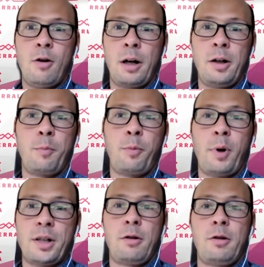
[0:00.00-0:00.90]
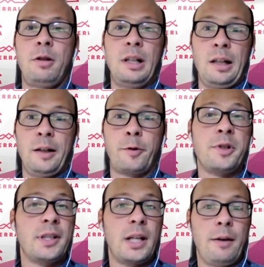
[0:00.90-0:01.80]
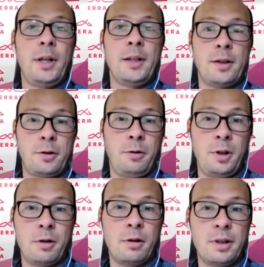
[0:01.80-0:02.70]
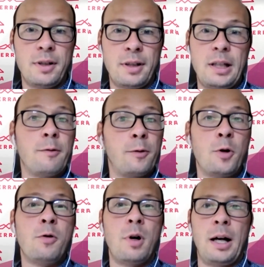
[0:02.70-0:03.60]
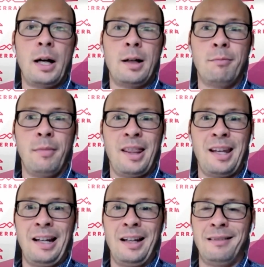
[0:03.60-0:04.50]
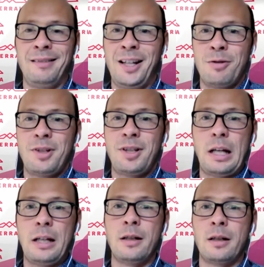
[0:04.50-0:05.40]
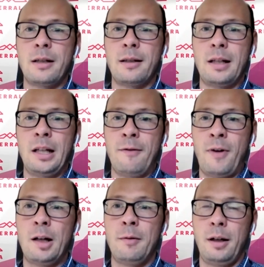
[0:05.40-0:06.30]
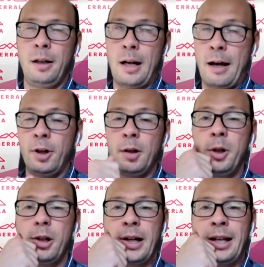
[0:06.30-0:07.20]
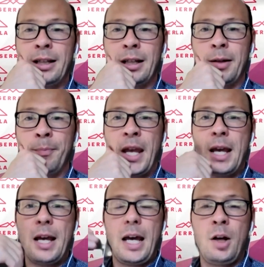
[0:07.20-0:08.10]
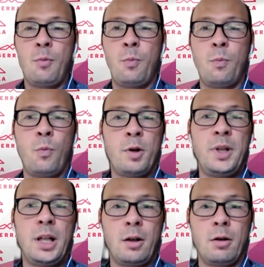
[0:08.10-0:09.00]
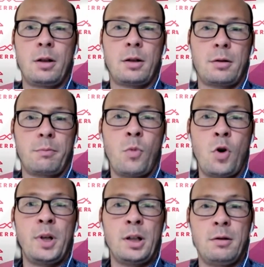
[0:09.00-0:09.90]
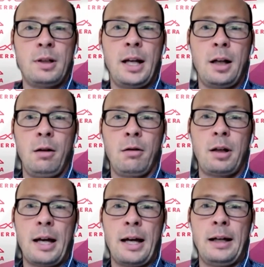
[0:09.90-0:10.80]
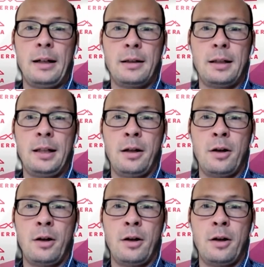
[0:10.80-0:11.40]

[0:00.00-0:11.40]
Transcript: are under pressure to deliver savings to your CFO, then change is inevitable, and it would be a good moment to take a look at